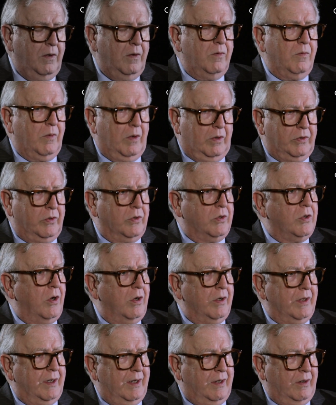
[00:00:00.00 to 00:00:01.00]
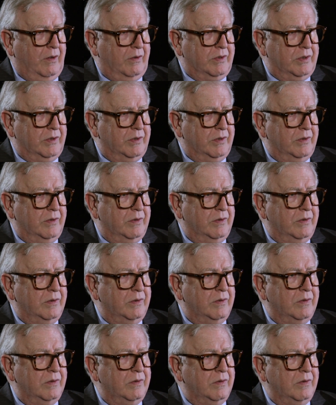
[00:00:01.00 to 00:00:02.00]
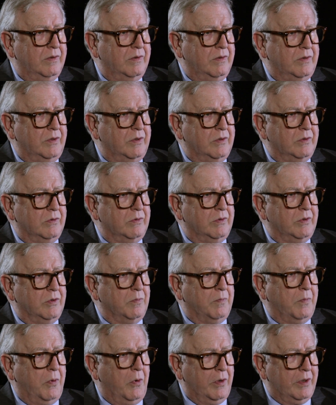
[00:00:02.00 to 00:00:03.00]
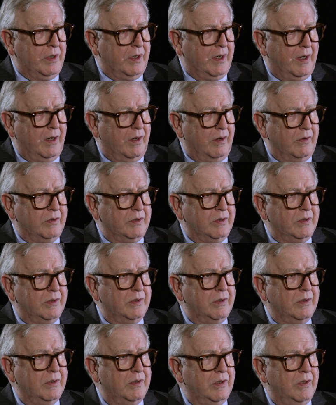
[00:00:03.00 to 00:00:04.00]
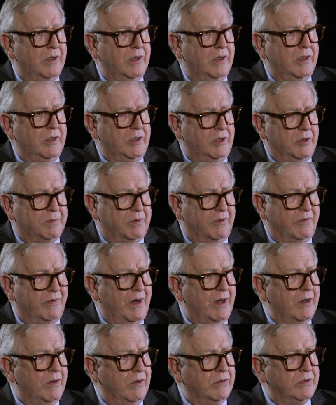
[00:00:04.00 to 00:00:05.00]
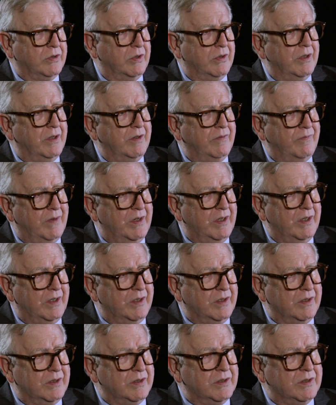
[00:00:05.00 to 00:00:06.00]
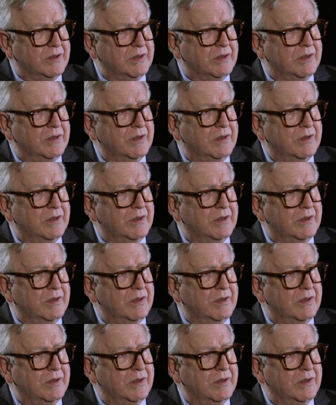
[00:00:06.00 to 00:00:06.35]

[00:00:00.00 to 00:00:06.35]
Well, you call it out, you point it out, you provide alternative means.